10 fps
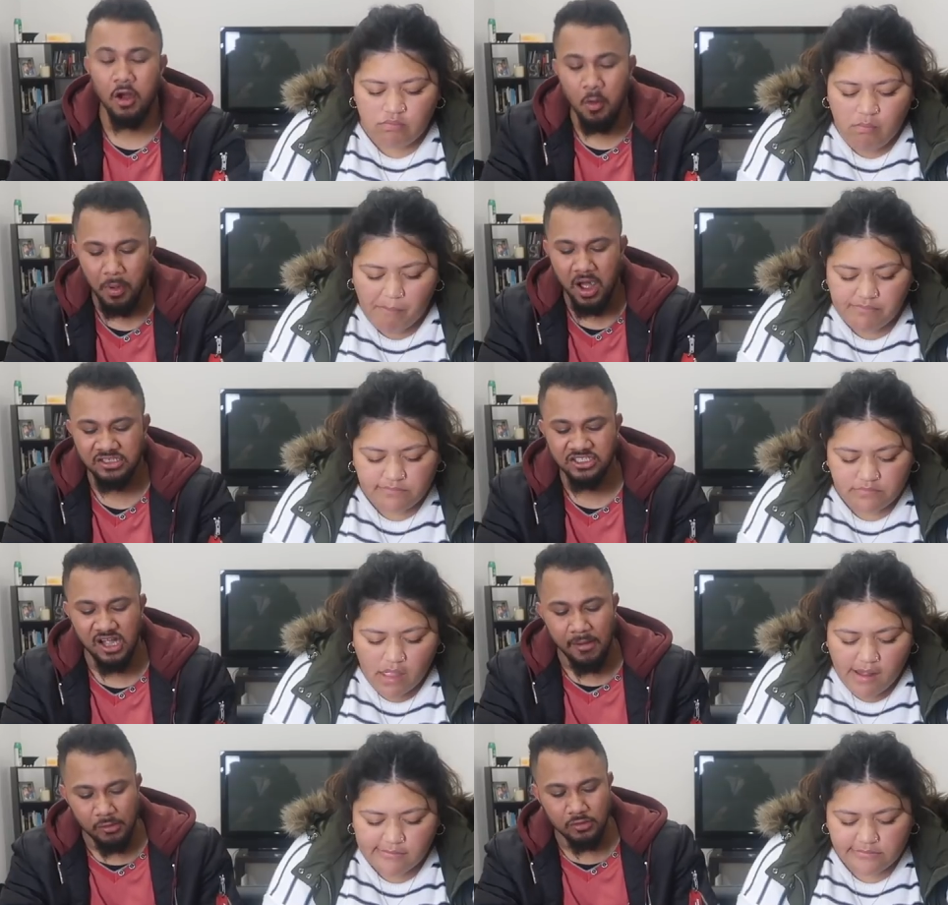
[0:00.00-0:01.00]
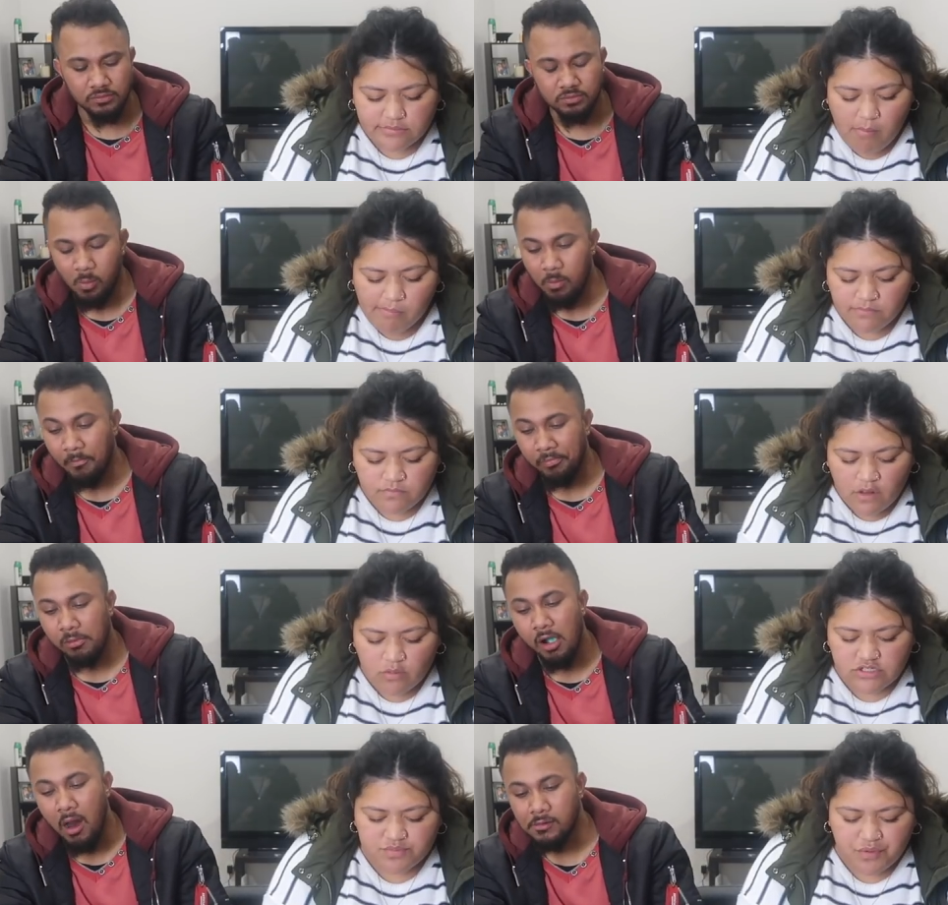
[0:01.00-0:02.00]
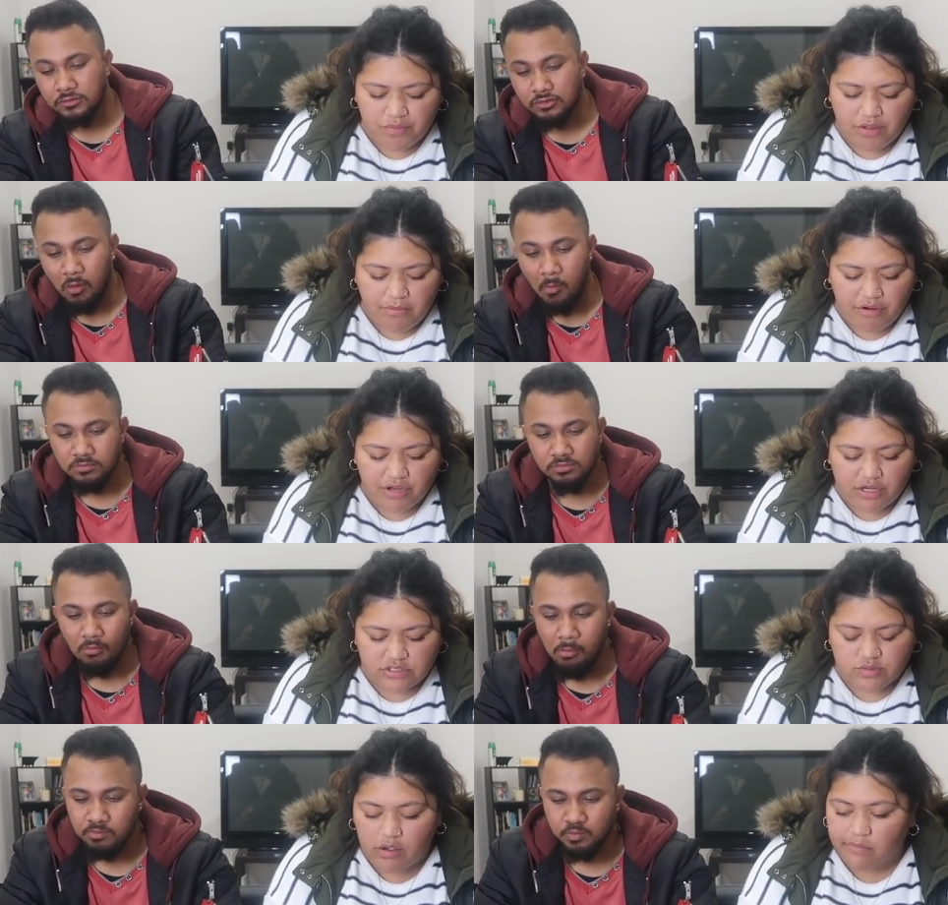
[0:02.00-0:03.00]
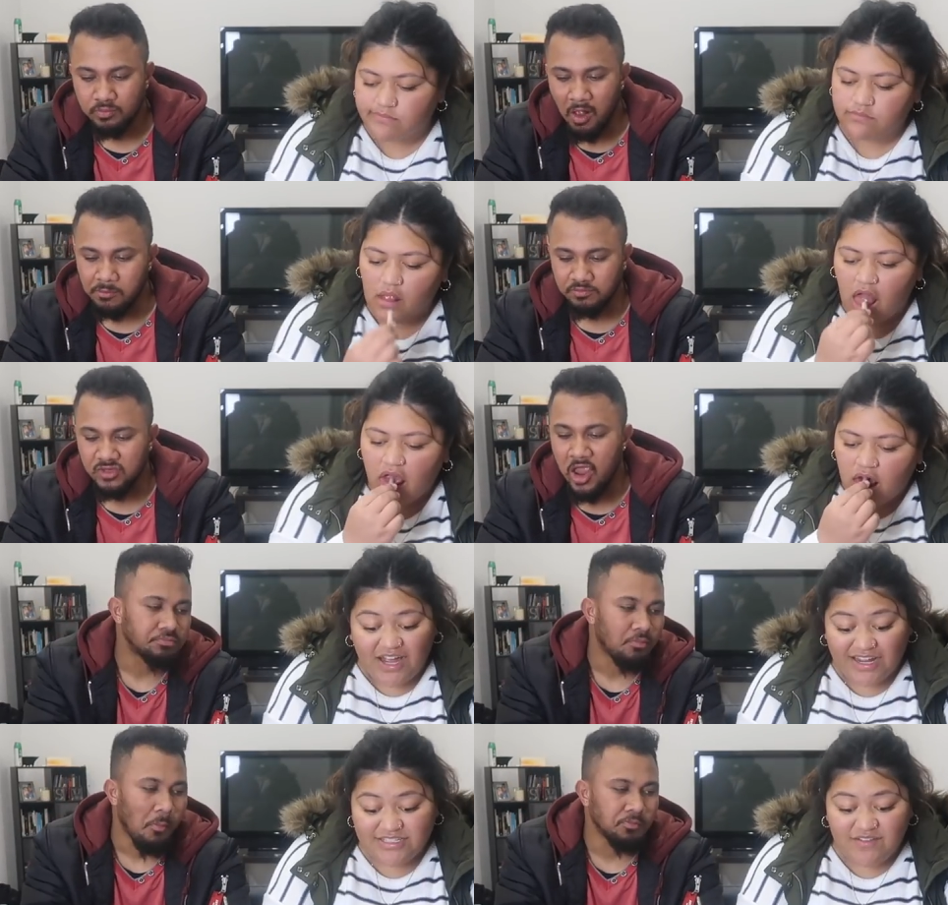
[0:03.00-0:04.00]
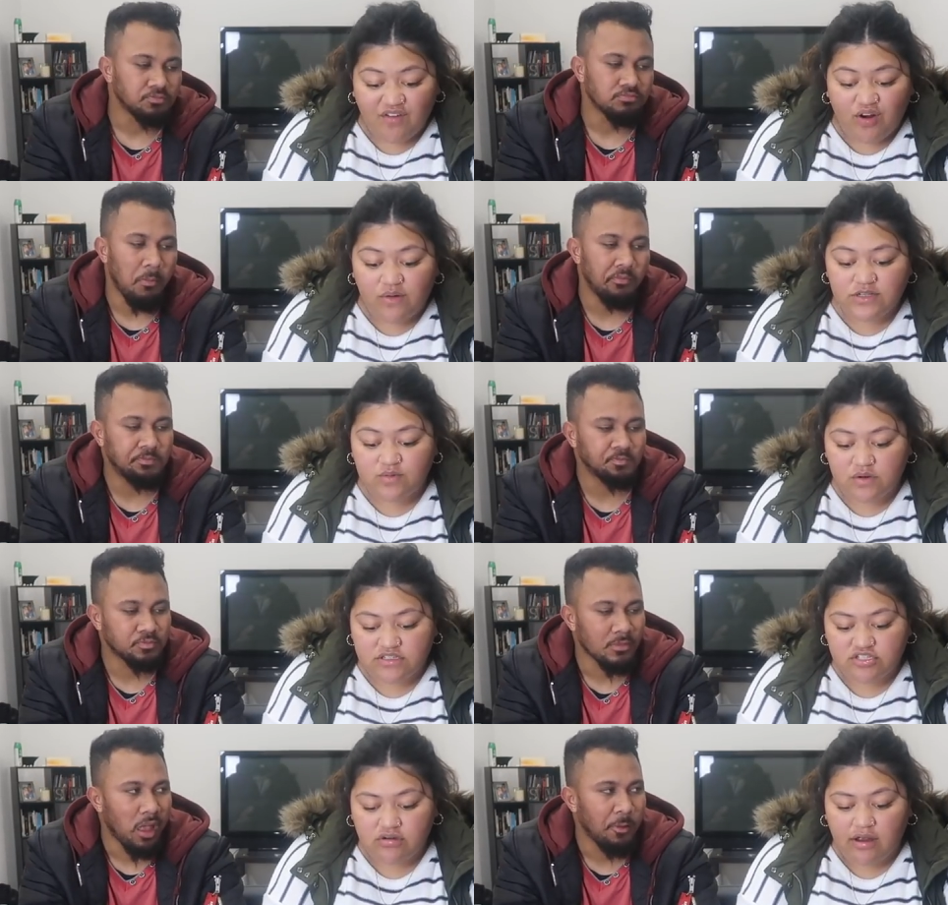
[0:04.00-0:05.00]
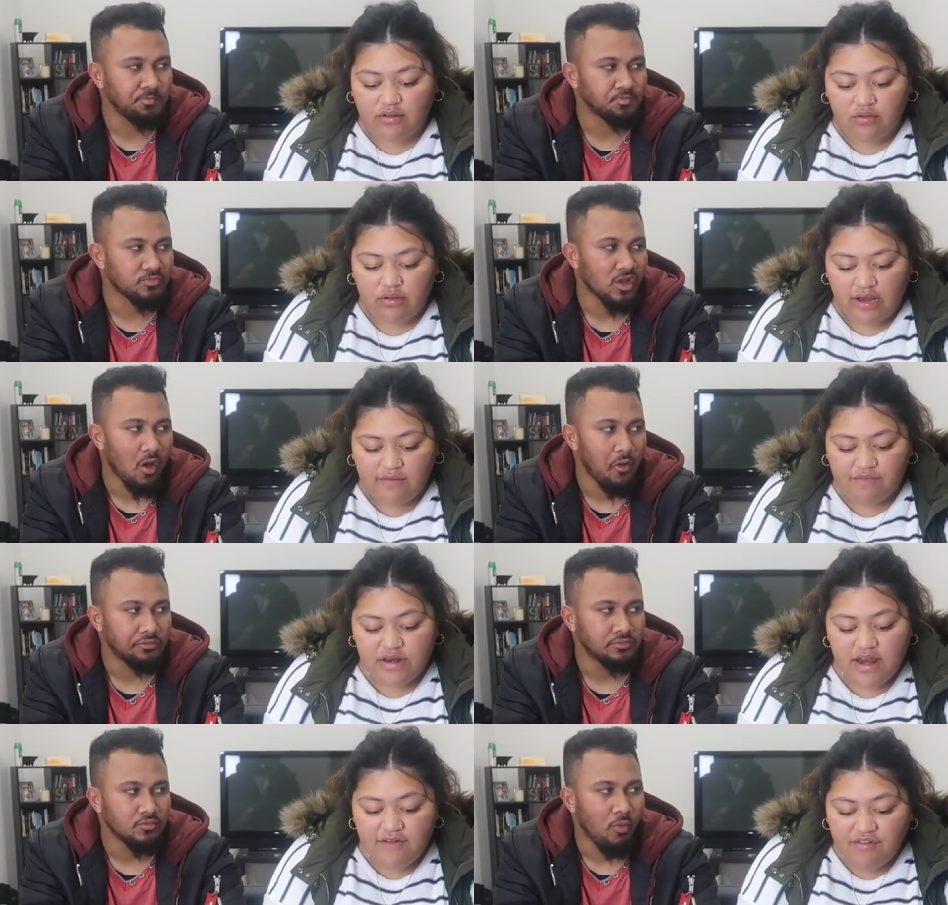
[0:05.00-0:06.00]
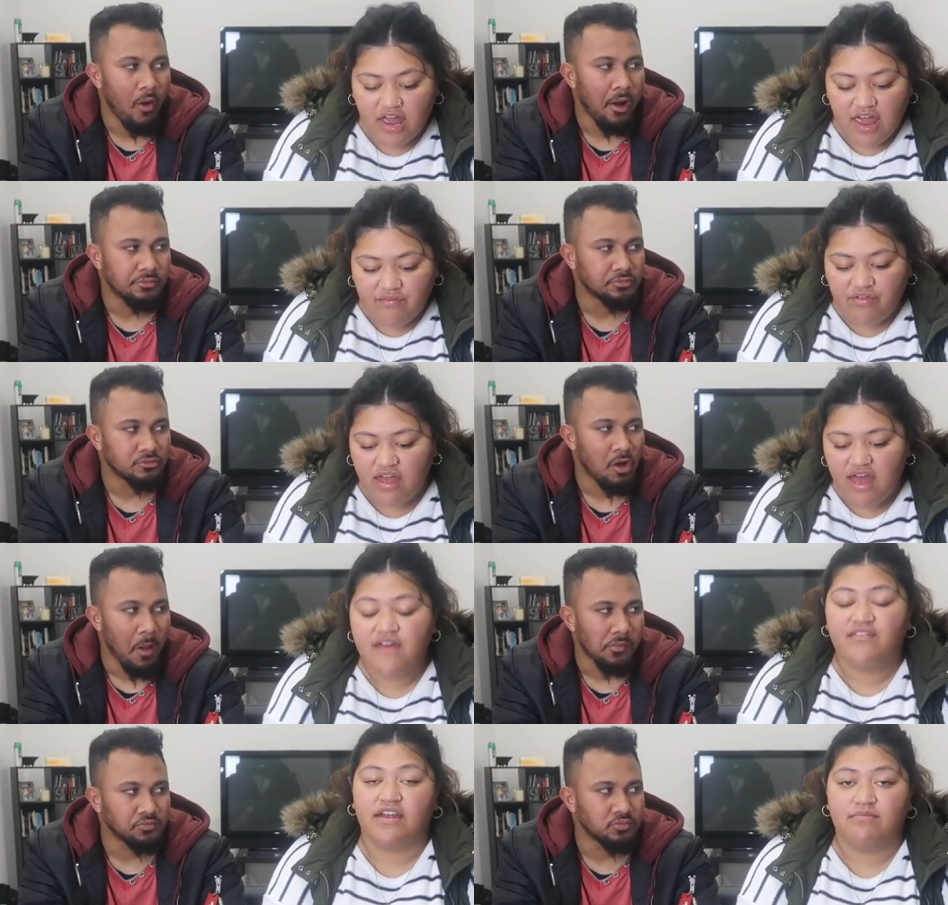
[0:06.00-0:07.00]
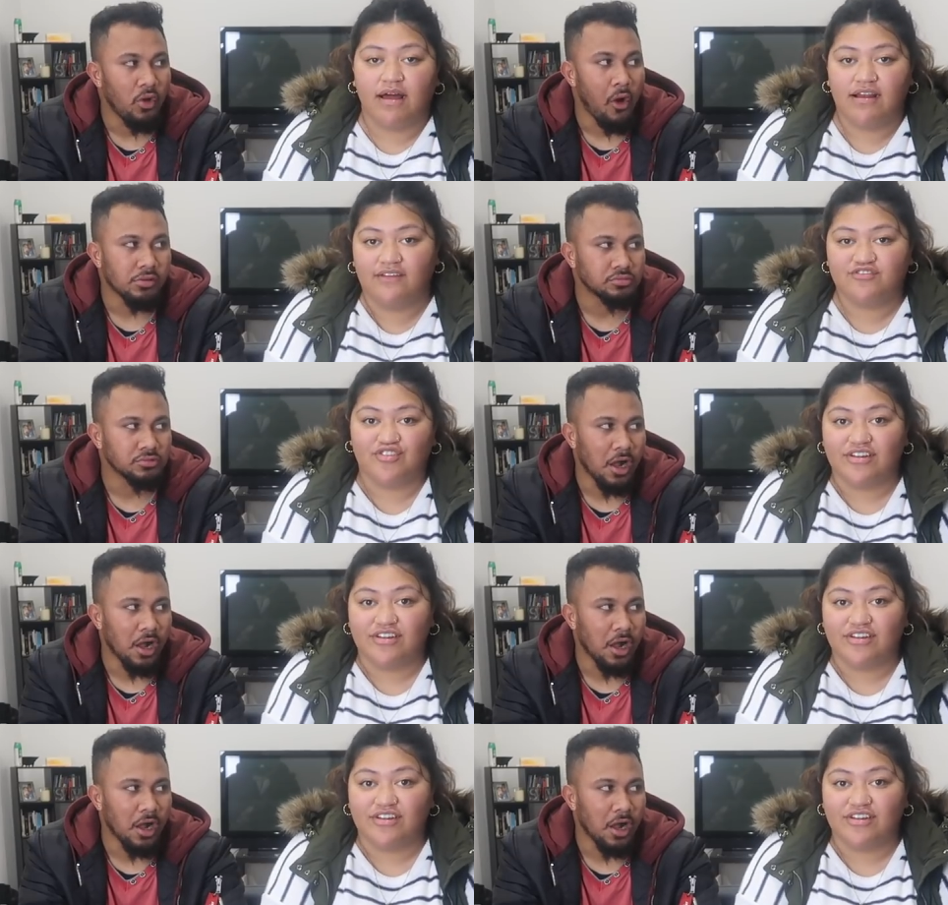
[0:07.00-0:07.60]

Speaker 1: long bar in samoy
Speaker 2: which is probably American as well. Yeah. Guys, I've always wanted to try Kool-Aid. I've never, ever, ever in my life